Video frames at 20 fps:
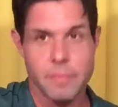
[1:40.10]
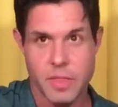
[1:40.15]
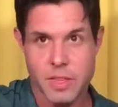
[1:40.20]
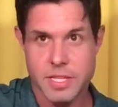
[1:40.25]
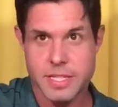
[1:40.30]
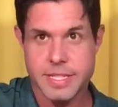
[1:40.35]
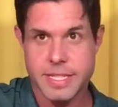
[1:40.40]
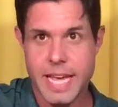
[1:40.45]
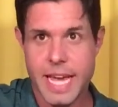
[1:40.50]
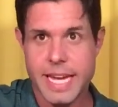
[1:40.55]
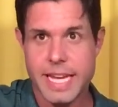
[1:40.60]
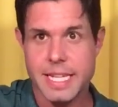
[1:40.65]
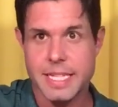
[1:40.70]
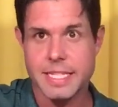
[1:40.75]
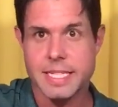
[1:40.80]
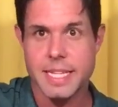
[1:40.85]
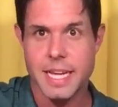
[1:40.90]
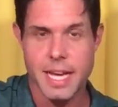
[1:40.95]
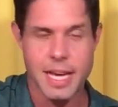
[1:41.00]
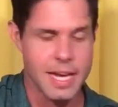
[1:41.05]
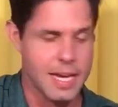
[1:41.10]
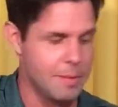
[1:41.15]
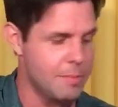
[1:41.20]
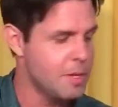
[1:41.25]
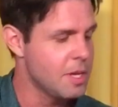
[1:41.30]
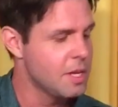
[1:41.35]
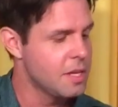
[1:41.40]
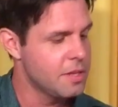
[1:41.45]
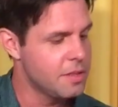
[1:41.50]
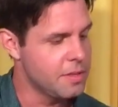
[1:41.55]
The second
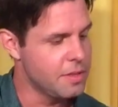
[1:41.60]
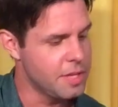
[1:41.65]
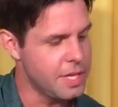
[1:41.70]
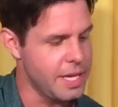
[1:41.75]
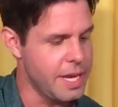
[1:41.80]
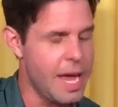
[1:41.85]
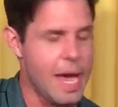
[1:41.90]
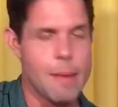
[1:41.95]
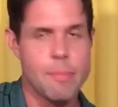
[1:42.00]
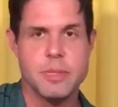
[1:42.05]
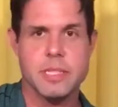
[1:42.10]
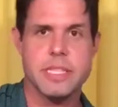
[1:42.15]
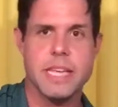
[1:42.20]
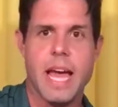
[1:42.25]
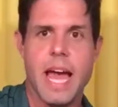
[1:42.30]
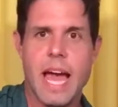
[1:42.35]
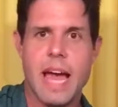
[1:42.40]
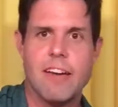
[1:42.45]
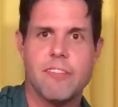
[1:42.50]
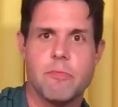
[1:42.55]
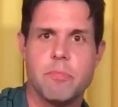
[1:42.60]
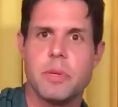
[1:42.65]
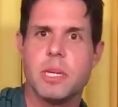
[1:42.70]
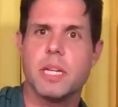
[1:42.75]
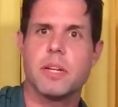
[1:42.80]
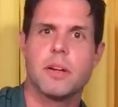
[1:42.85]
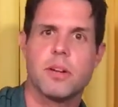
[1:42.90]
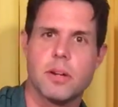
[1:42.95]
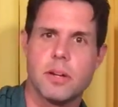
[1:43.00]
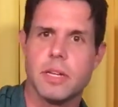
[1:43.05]
time, it happens a half
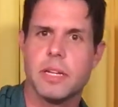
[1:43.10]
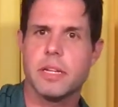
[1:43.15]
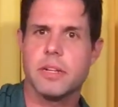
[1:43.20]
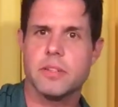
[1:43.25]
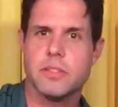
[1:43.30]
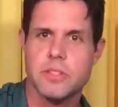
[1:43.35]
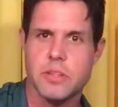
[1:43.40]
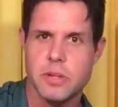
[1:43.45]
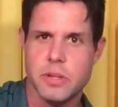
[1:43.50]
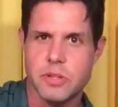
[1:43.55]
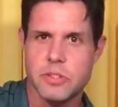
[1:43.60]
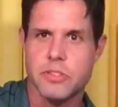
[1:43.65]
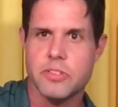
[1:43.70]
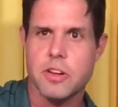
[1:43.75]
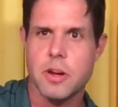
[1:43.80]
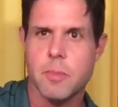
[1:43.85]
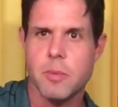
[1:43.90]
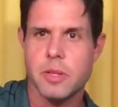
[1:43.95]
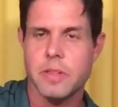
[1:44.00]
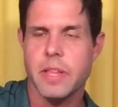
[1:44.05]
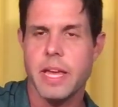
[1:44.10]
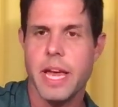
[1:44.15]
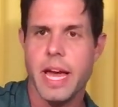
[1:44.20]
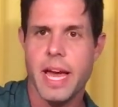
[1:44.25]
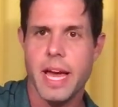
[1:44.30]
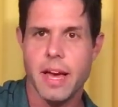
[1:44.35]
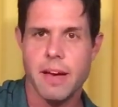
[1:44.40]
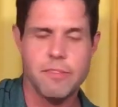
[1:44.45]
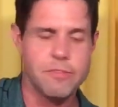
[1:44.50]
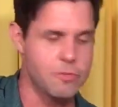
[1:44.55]
beat earlier, so your strum on the
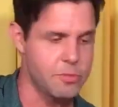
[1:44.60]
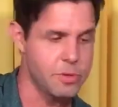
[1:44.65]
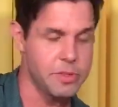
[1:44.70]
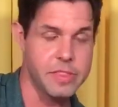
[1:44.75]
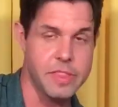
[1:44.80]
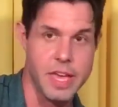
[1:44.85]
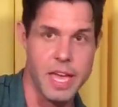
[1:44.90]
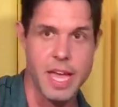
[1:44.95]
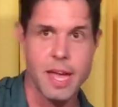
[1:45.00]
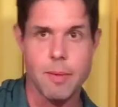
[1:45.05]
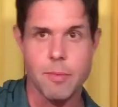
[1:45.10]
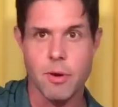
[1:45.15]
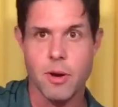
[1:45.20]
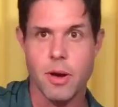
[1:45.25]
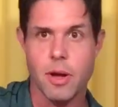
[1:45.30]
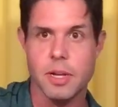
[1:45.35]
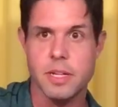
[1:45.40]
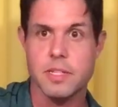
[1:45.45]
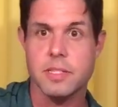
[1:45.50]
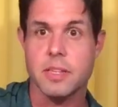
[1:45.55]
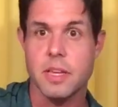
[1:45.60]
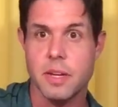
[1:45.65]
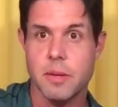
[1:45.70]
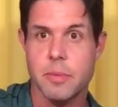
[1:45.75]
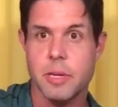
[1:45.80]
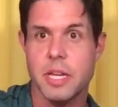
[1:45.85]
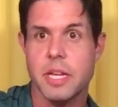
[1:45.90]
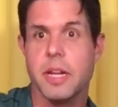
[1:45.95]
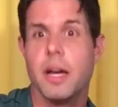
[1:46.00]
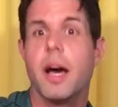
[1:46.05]
F with the hammer on is gonna
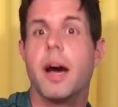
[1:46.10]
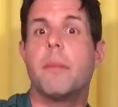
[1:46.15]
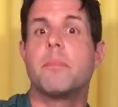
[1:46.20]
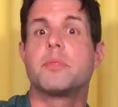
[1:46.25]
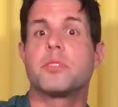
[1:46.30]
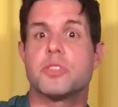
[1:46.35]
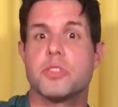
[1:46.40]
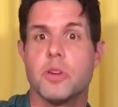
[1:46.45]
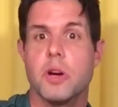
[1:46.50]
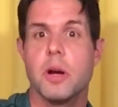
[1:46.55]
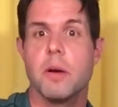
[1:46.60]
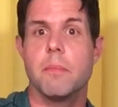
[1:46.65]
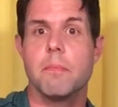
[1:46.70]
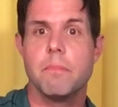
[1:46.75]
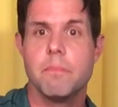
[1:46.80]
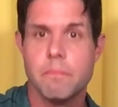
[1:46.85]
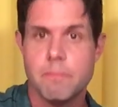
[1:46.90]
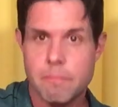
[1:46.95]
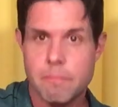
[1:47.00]
be an up strum.